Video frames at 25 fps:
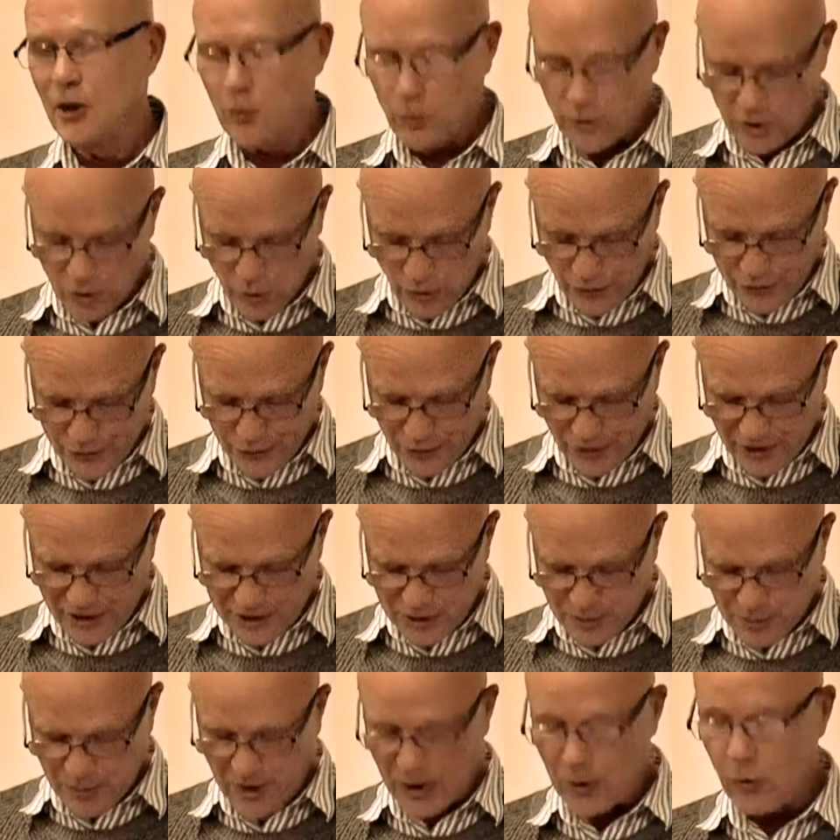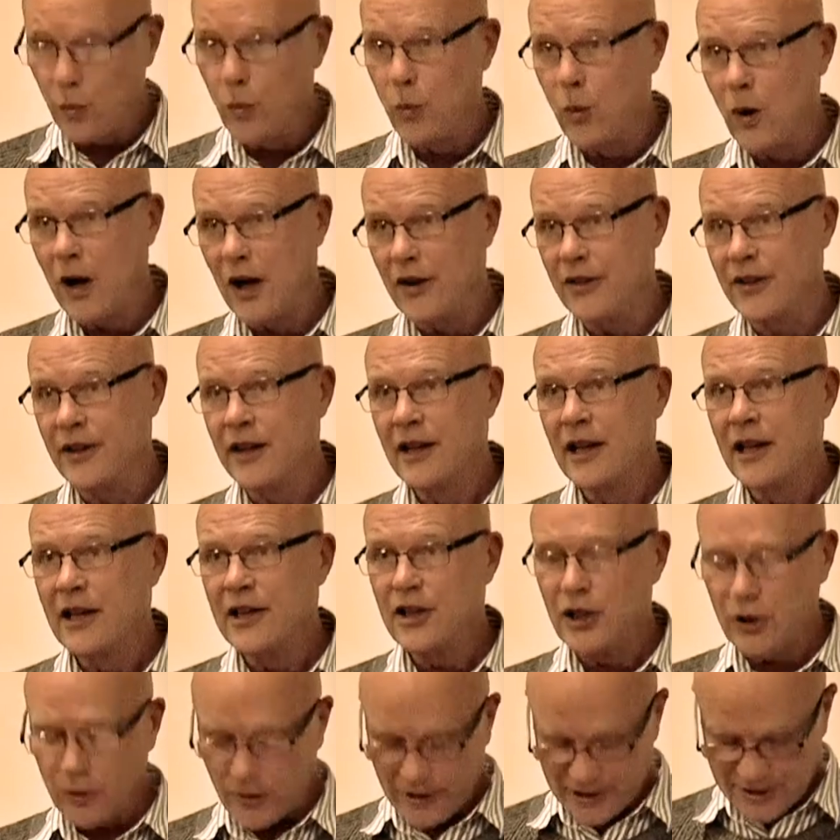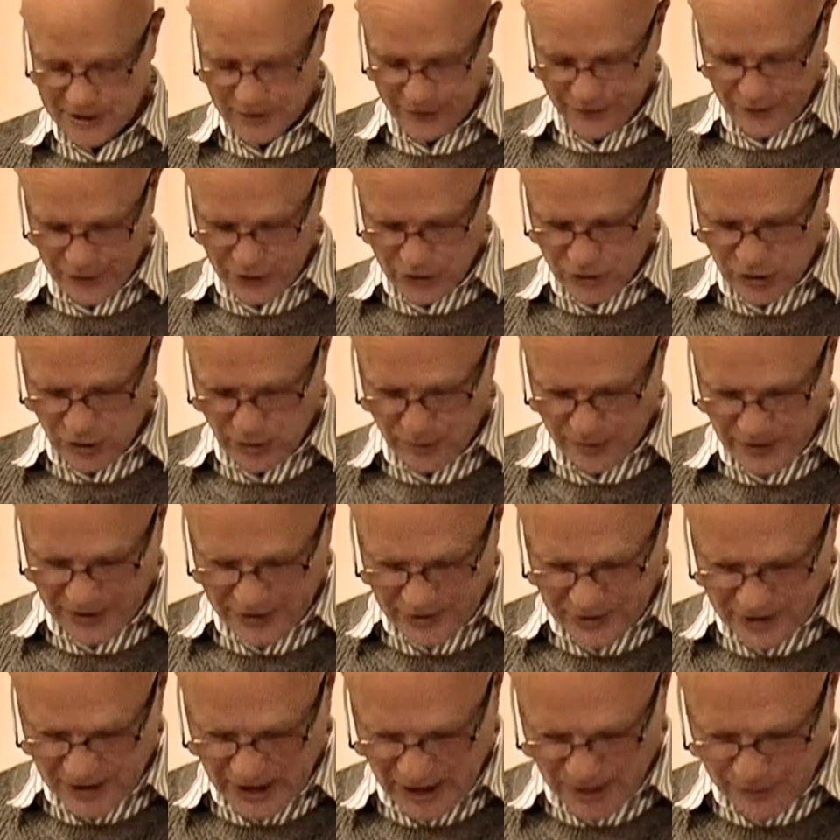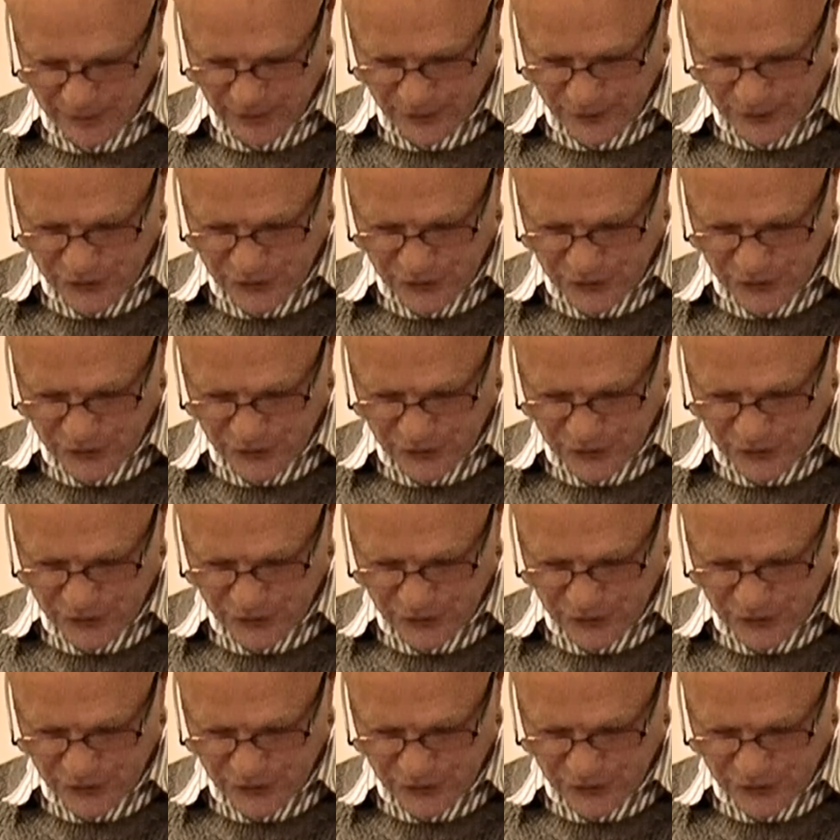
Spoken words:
were authorised by one US official by the name of